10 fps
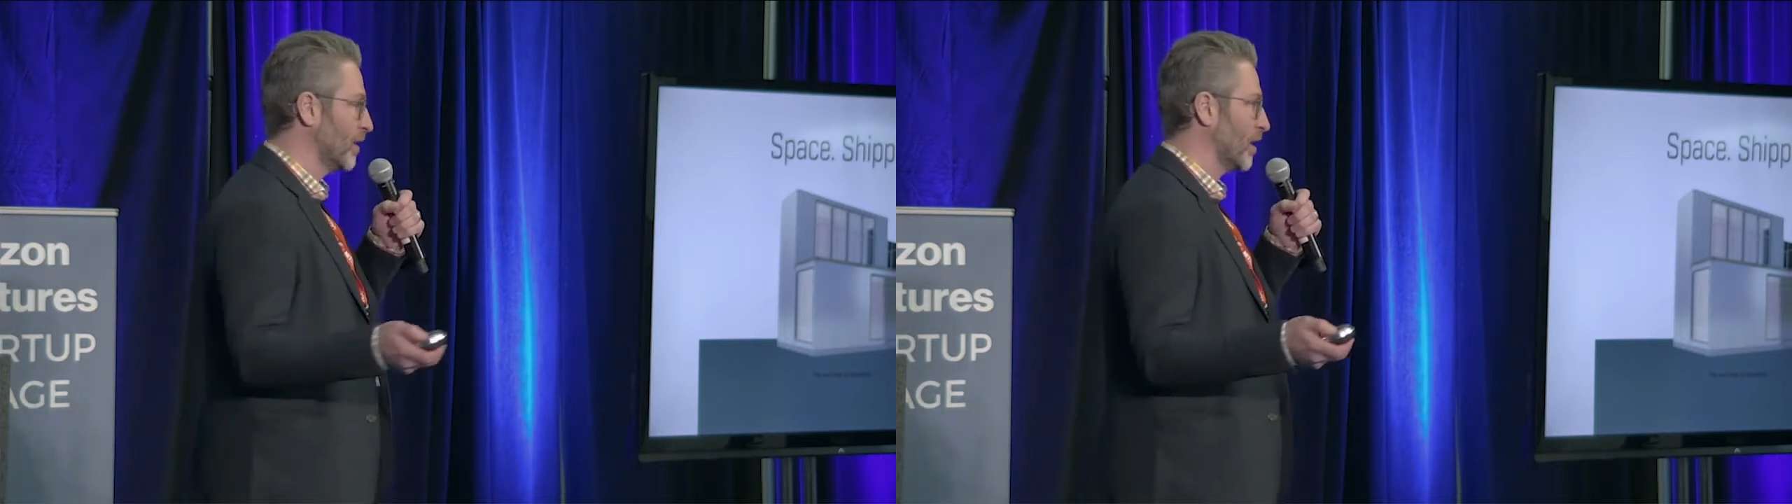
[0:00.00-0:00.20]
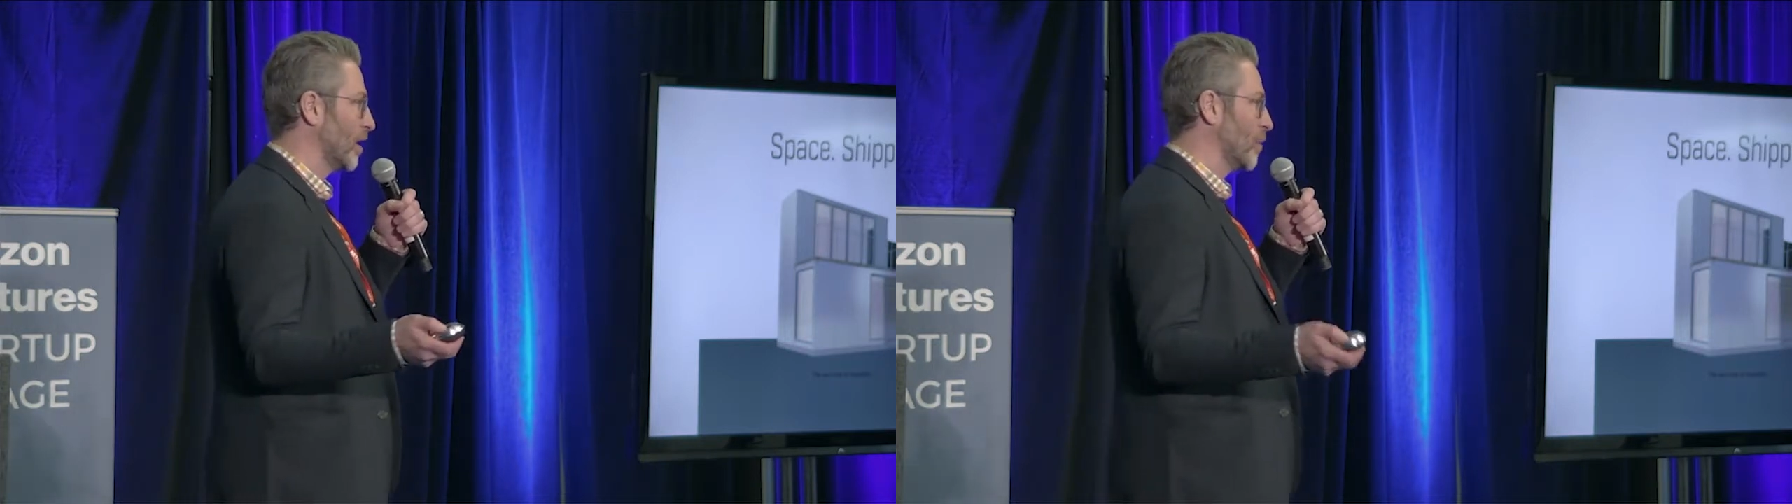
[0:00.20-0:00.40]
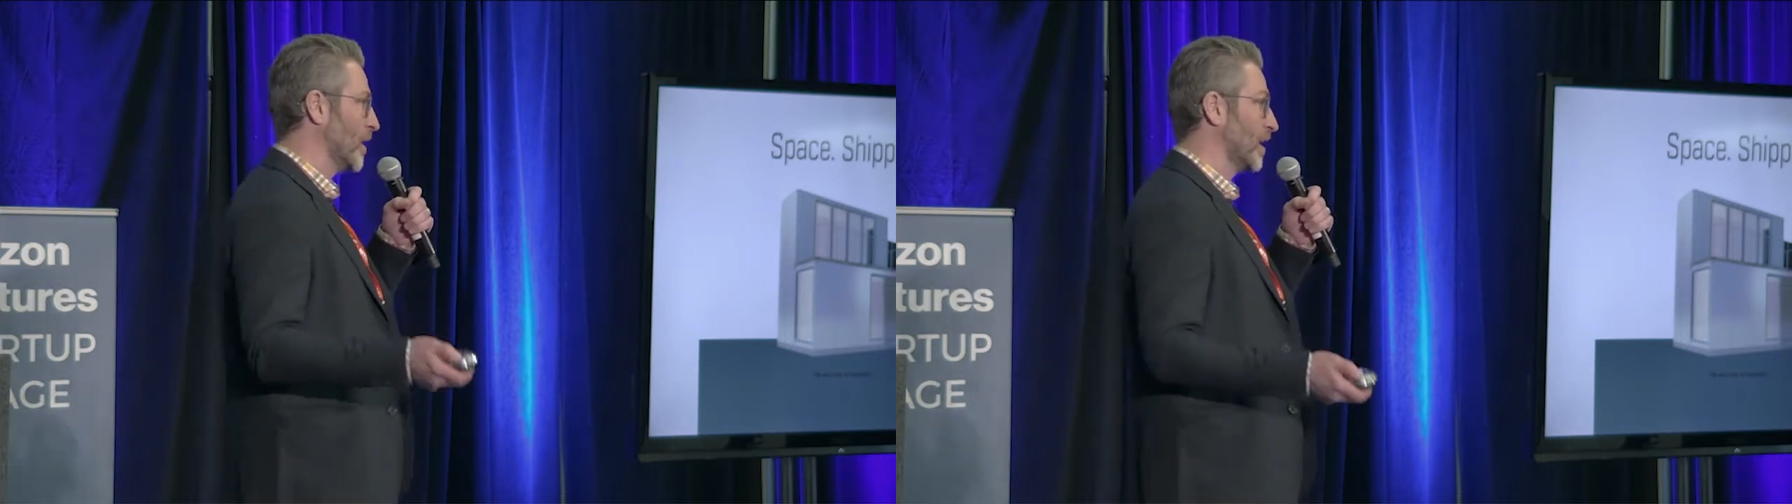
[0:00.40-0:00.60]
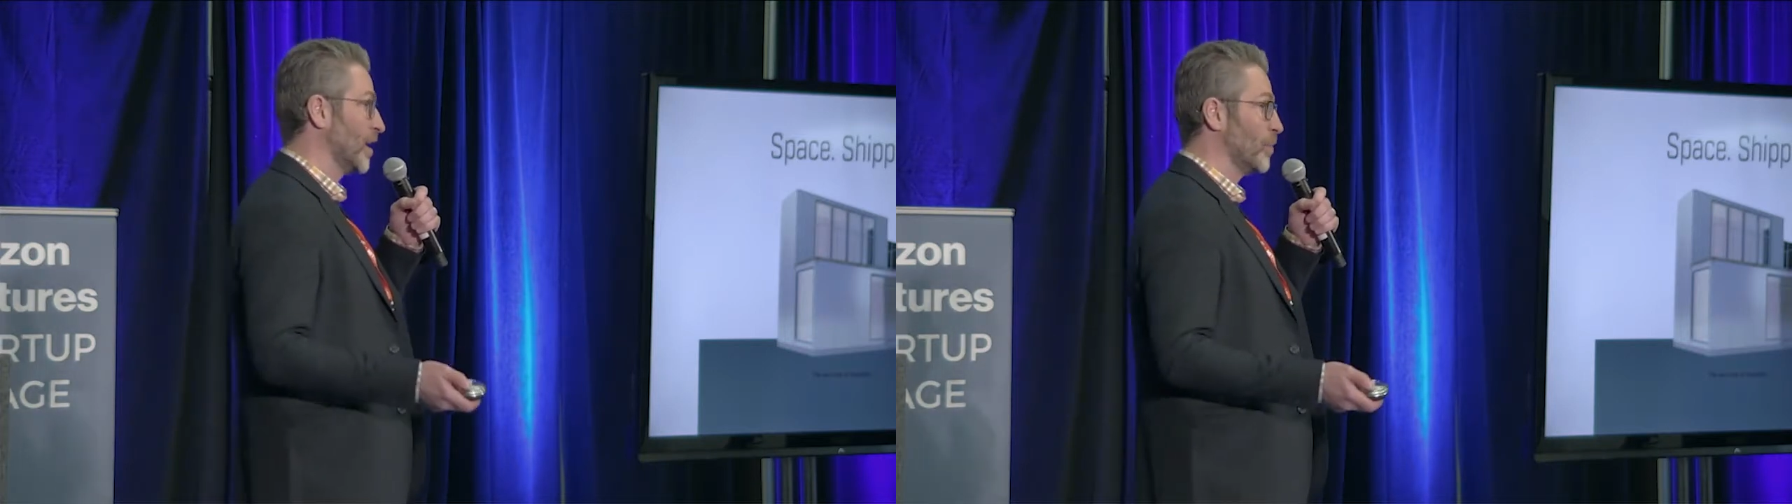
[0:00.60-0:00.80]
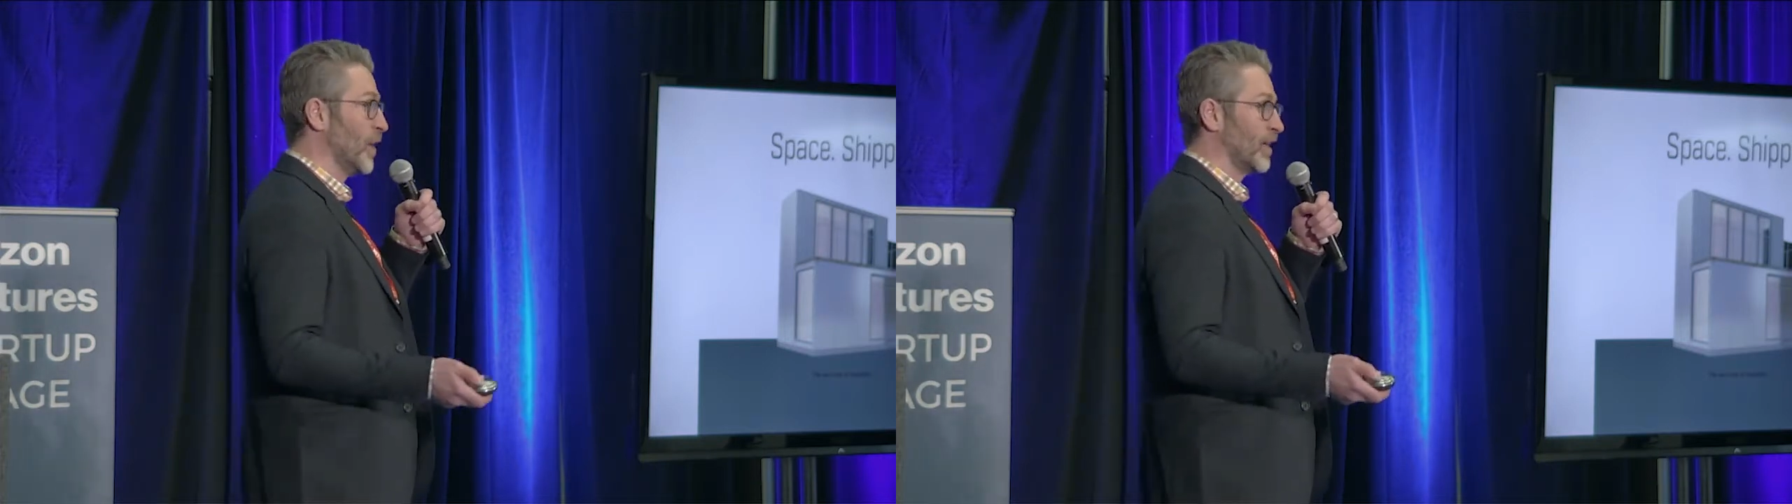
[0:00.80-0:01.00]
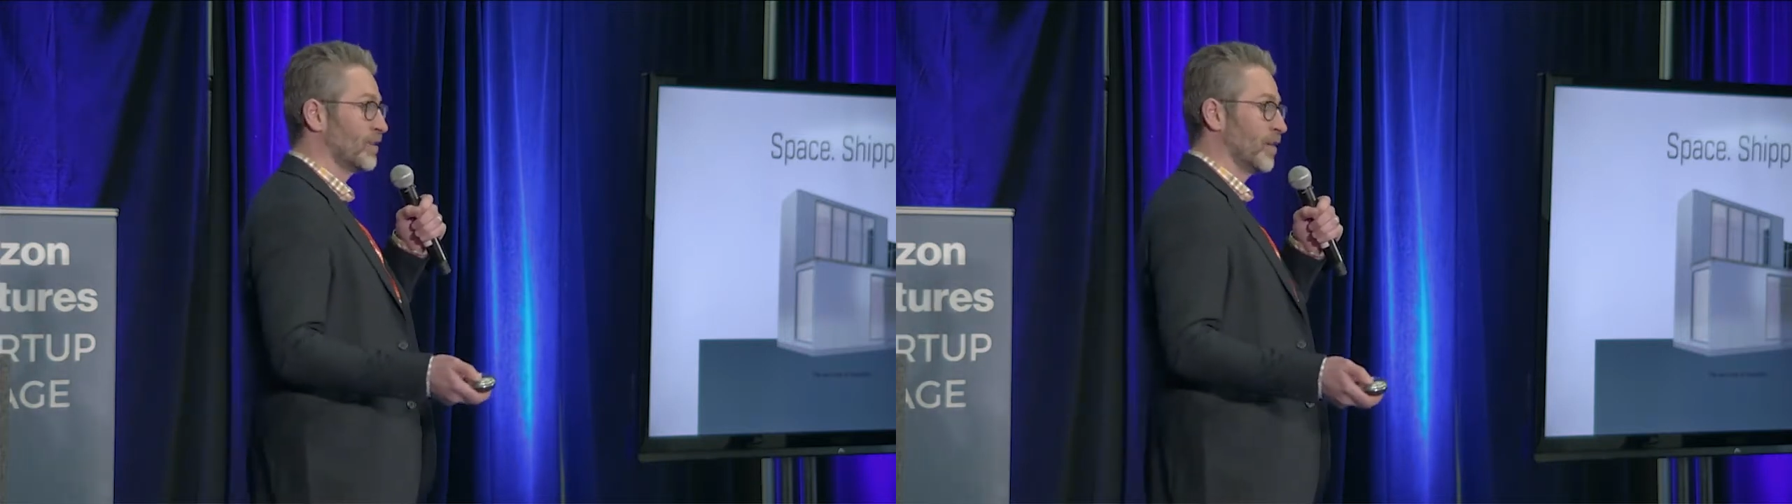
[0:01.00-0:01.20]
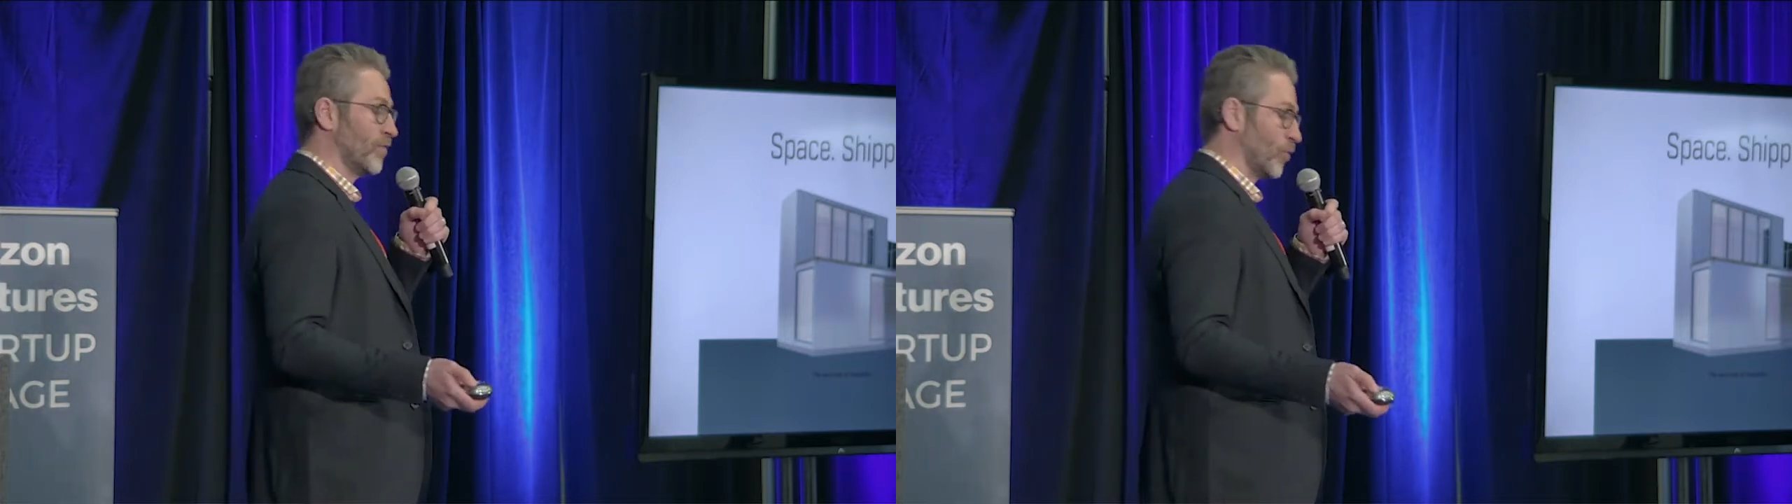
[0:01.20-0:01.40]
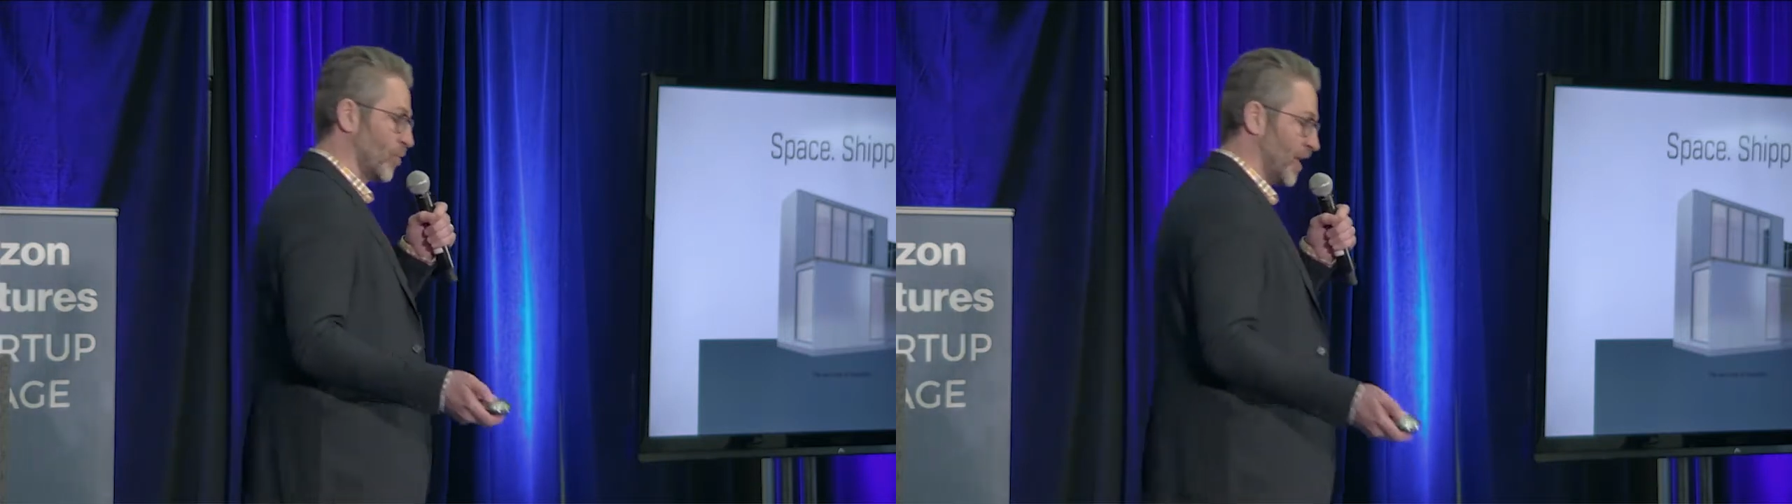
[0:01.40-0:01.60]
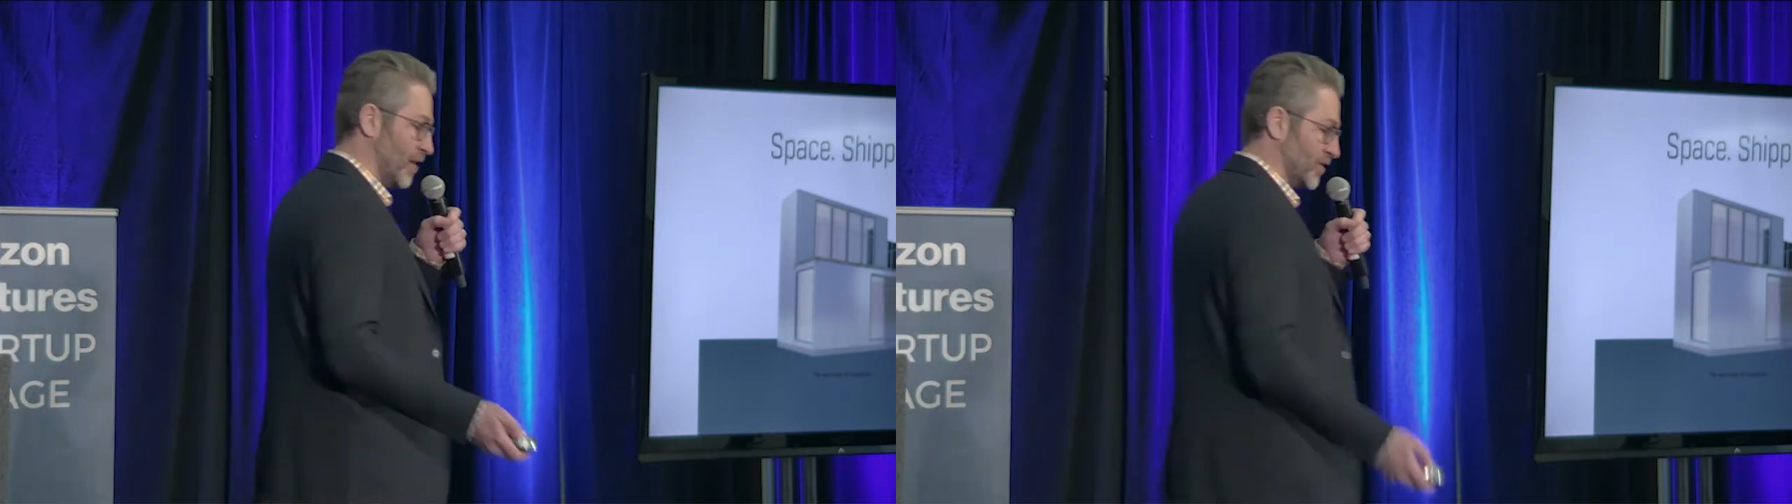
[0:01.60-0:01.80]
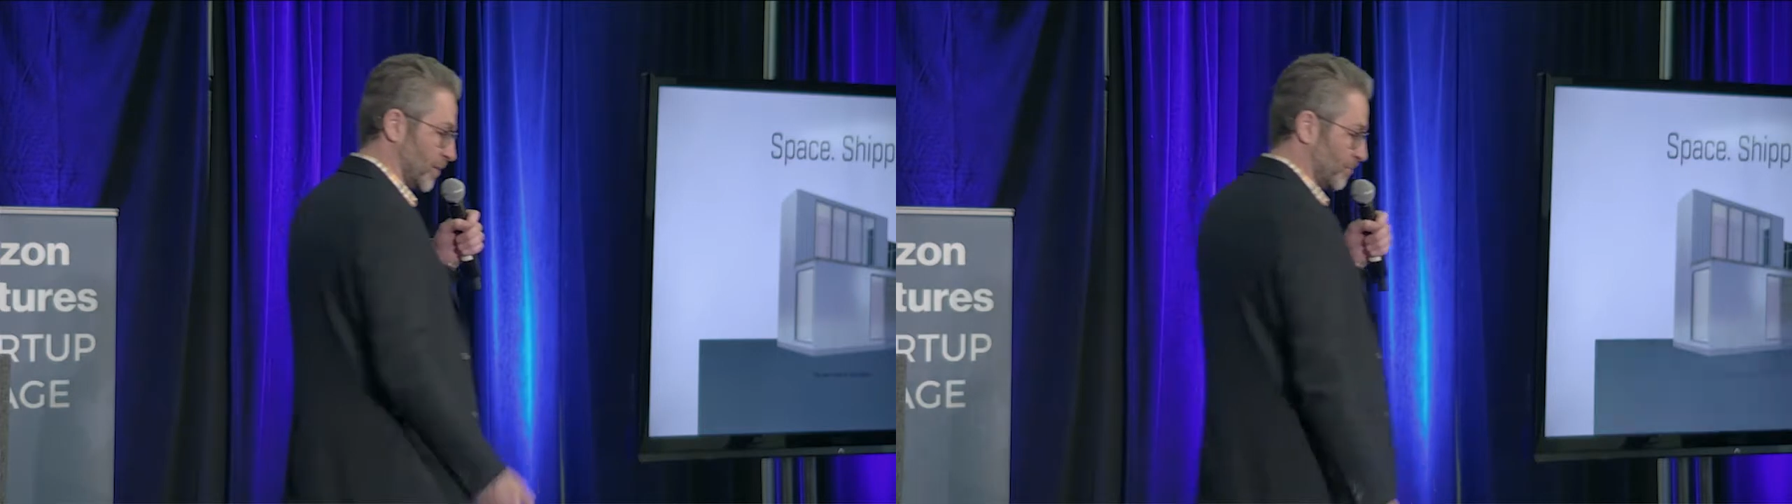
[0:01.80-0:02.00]
and make an impact on affordable
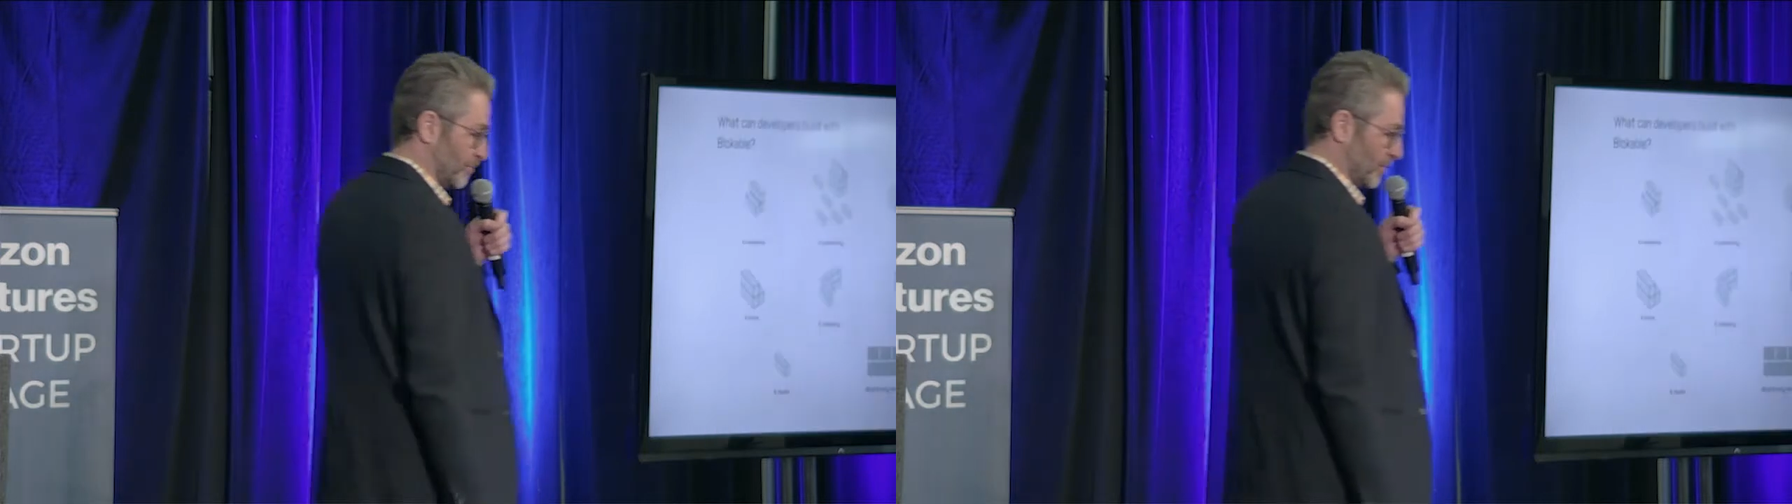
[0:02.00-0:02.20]
housing.